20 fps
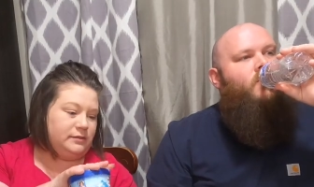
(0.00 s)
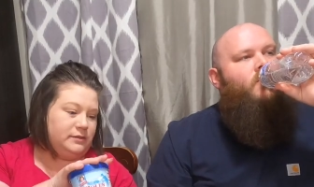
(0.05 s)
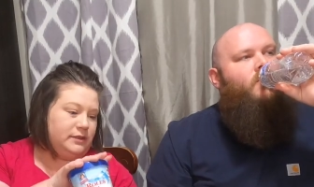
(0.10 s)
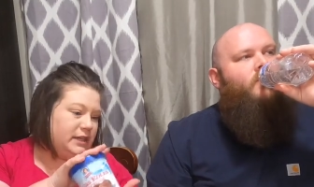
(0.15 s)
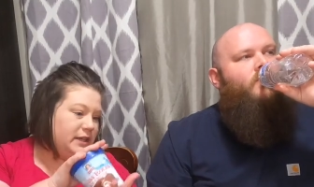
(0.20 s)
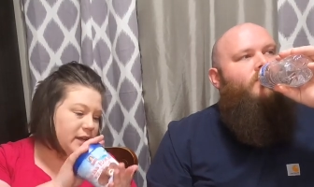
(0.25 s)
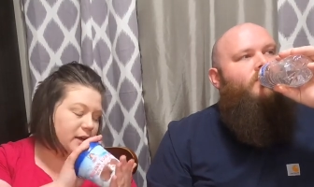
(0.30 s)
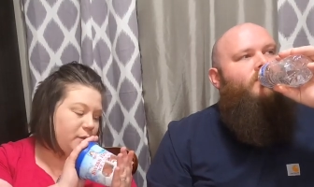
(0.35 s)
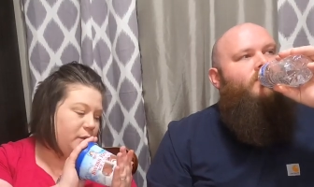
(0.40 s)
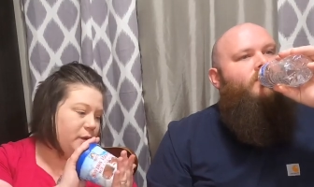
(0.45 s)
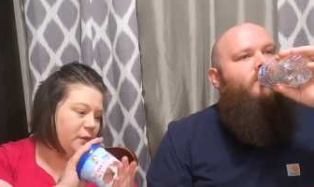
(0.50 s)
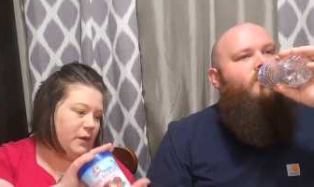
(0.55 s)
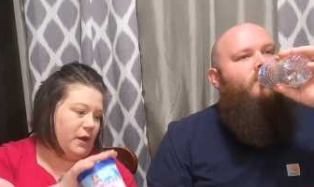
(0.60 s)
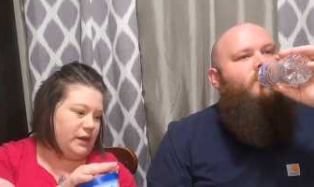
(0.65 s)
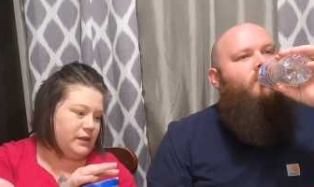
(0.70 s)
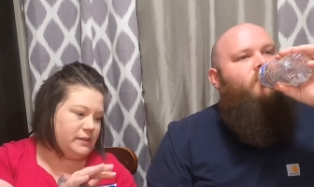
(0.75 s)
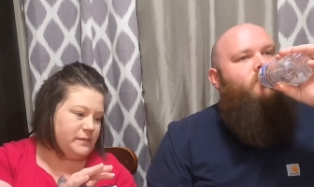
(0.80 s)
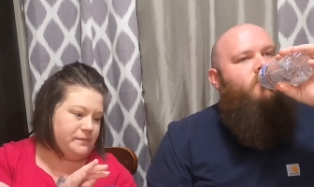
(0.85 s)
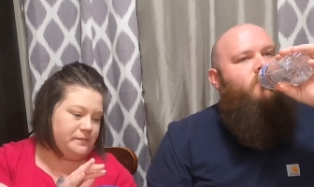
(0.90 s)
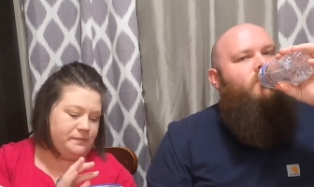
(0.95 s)
Speaker 1: Didn't know what it
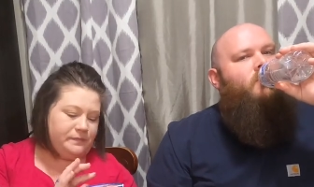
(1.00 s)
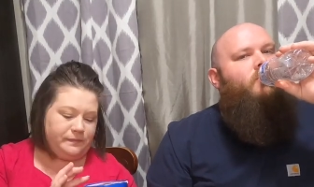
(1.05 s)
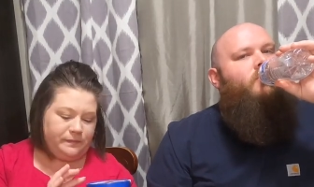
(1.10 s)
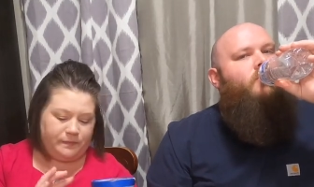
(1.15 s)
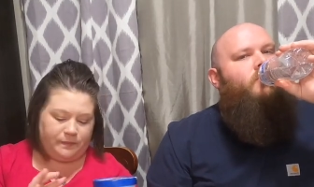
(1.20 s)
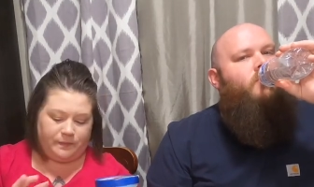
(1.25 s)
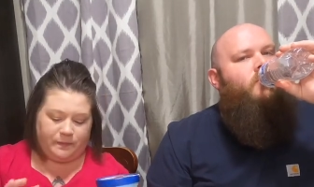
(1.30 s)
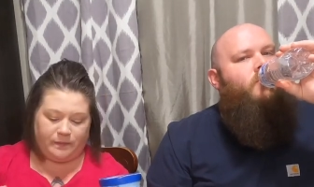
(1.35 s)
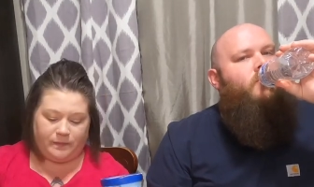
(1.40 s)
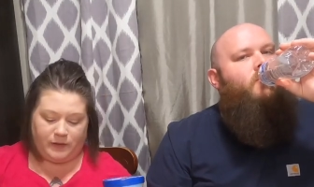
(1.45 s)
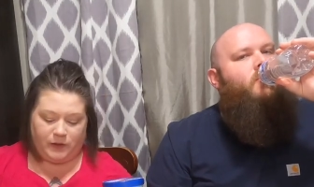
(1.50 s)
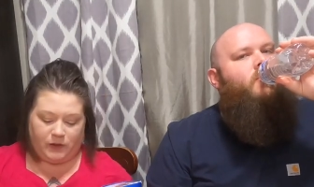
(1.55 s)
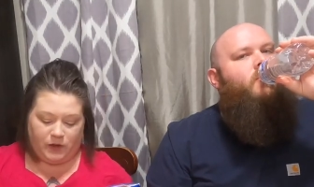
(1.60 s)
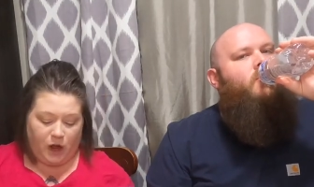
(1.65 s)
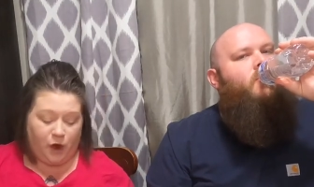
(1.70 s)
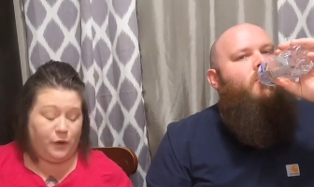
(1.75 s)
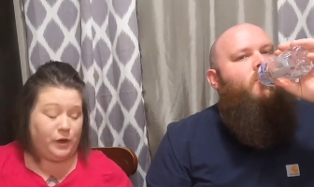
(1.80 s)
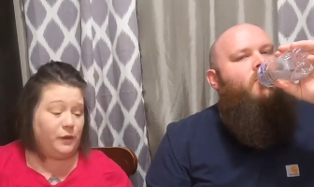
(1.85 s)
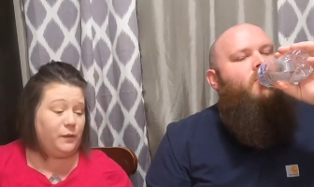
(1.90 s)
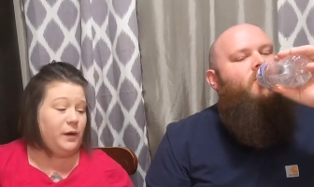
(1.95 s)
was.
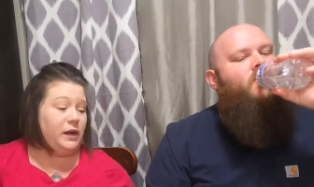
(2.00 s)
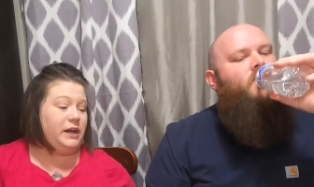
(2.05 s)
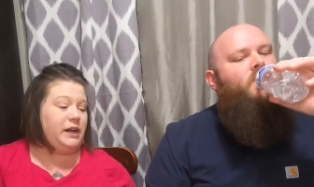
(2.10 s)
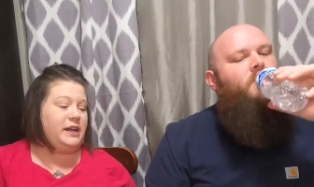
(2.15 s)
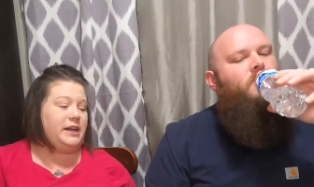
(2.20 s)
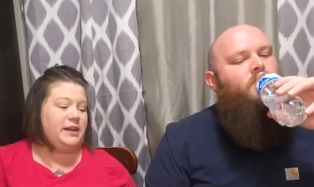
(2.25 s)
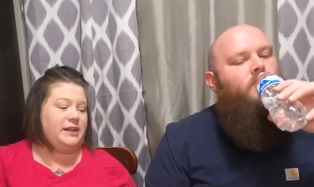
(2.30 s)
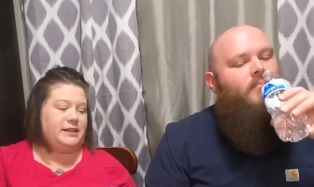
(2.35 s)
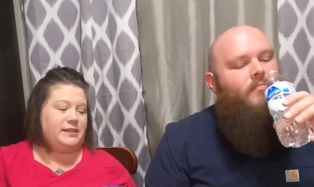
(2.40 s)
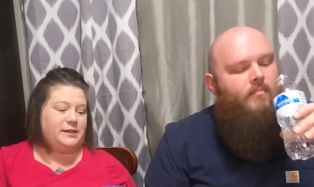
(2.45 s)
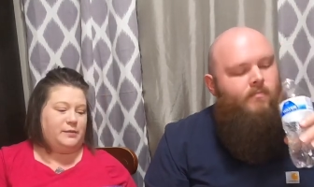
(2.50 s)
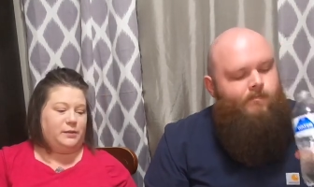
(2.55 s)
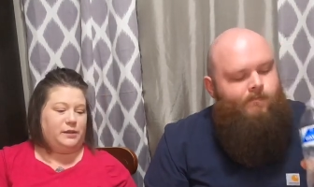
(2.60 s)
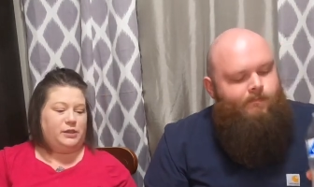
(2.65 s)
Knowing what it is and